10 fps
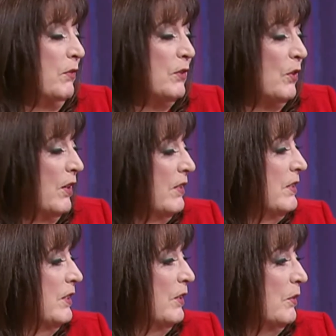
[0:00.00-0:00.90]
3
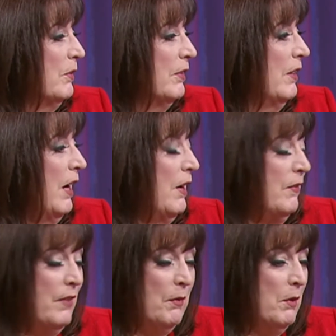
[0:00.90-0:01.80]
daughters, you know,
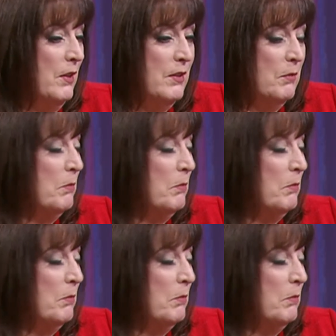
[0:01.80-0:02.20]
if they wanted to